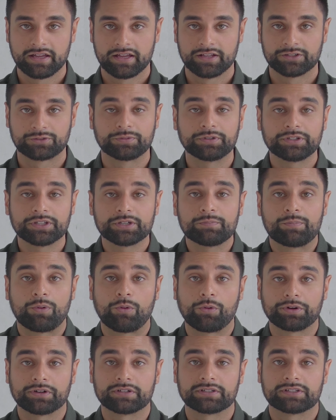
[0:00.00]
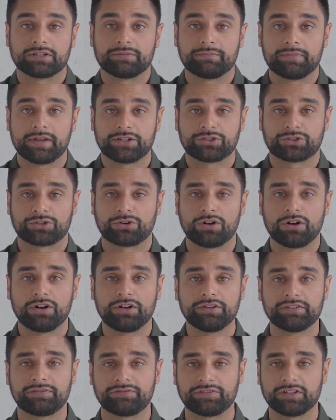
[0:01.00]
It's really important to make sure
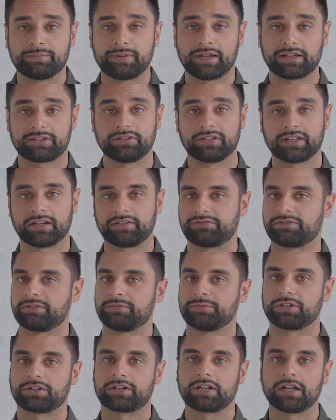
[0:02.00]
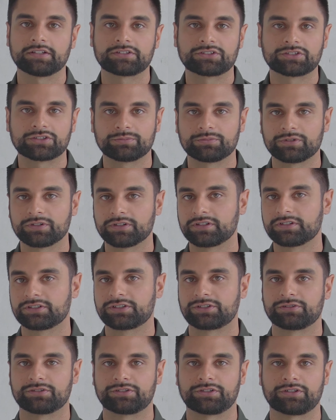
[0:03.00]
all the feedback you get from your
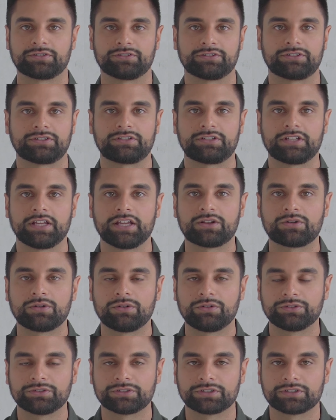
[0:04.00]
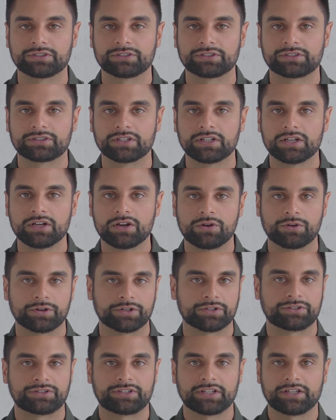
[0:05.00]
customers, your internal stakeholders, or
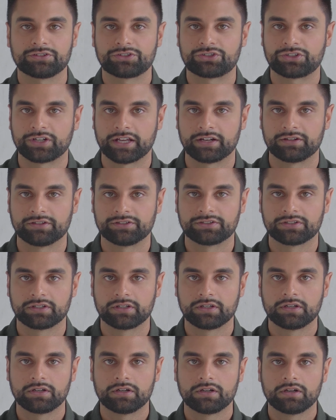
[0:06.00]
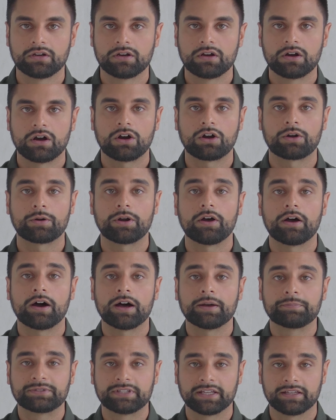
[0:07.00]
your sales channels are
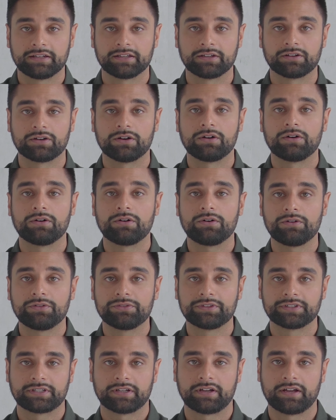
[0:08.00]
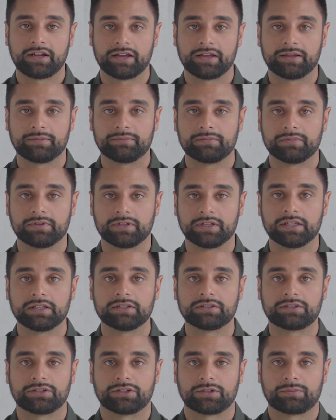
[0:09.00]
updating all the time
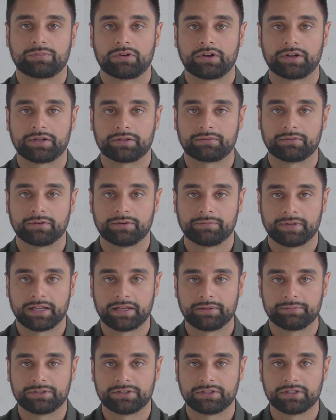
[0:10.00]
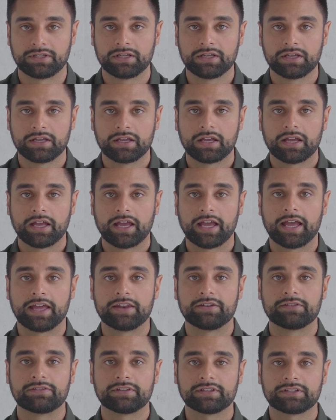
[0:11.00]
into your product roadmaps.
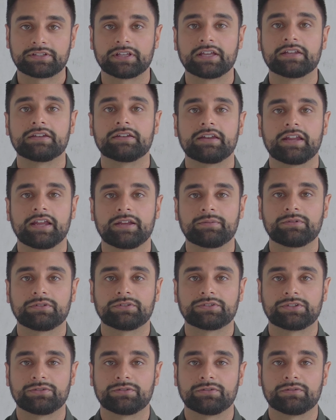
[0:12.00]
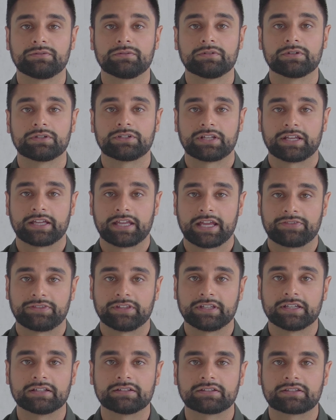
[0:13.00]
And this enables you to get
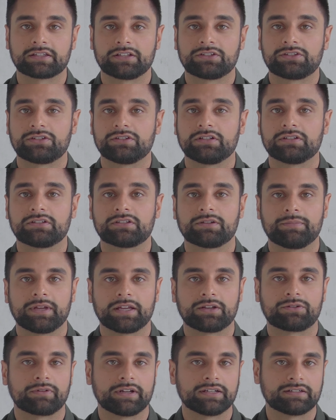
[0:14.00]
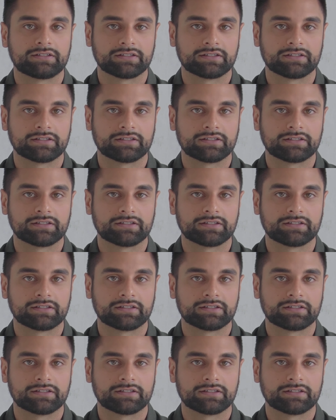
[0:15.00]
the insights you need to make great